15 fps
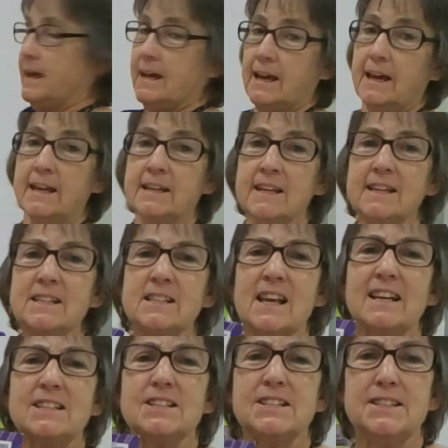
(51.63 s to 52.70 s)
It is
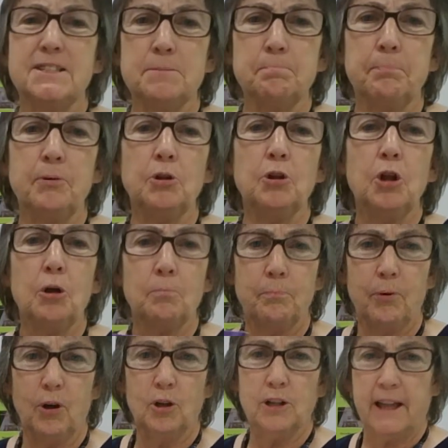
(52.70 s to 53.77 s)
a simple
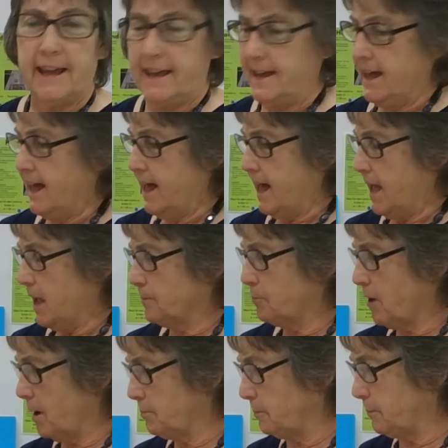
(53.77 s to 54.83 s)
pulley, and
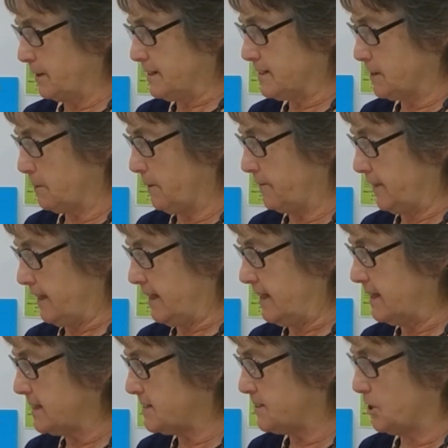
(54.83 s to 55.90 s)
probably some of the
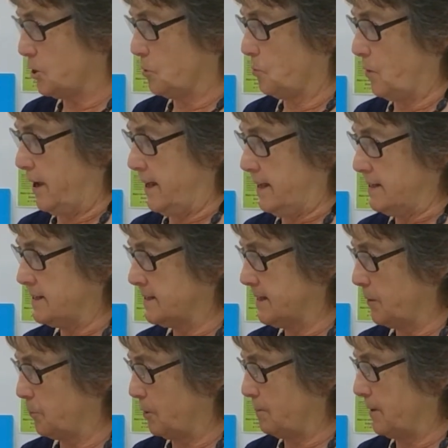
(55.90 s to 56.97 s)
easier ways
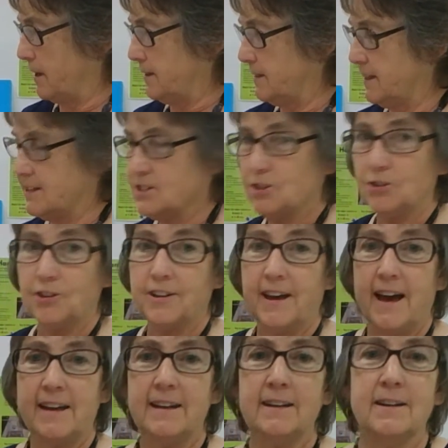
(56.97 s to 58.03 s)
that we might think to look
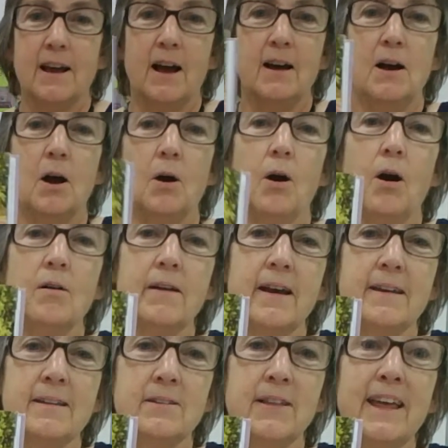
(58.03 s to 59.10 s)
at it.
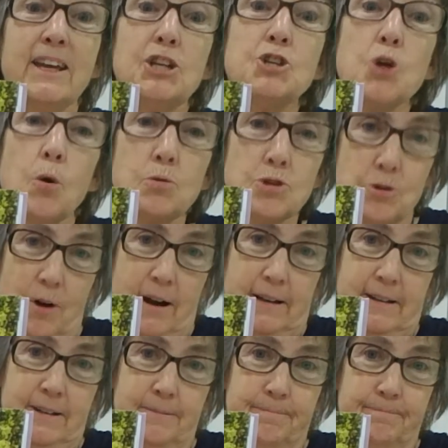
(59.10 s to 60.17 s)
Okay, like a tow truck.
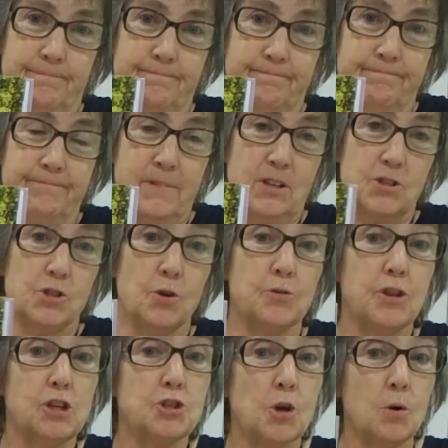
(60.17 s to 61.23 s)
So
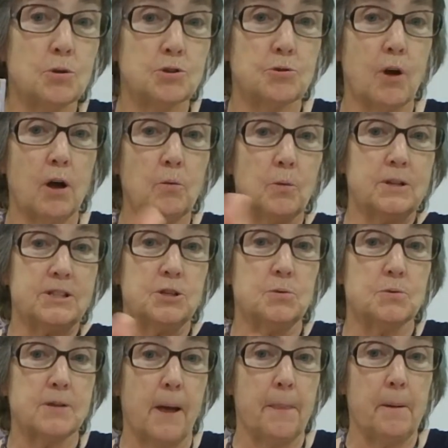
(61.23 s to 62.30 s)
the tow truck, what's
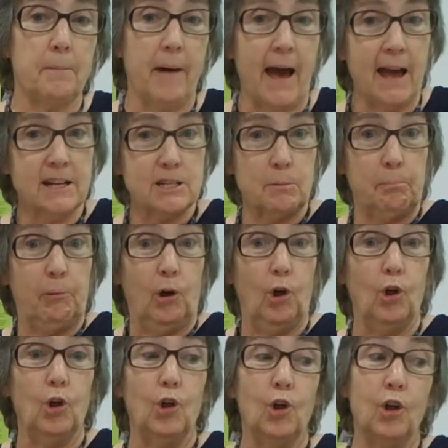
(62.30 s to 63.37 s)
used on the back to
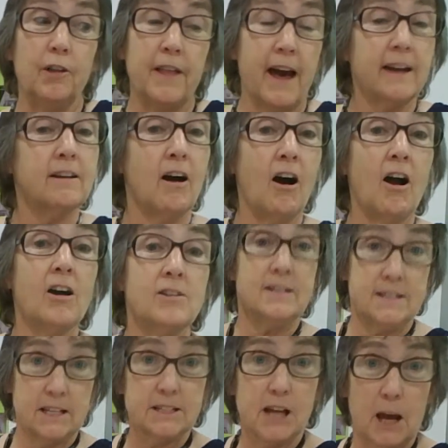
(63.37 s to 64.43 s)
pull that car,
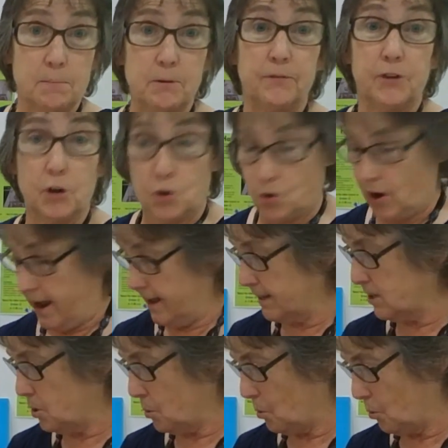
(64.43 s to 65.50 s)
a type of a
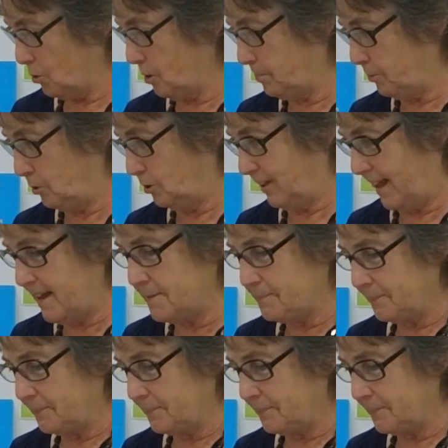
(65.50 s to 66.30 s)
crank or a pulley.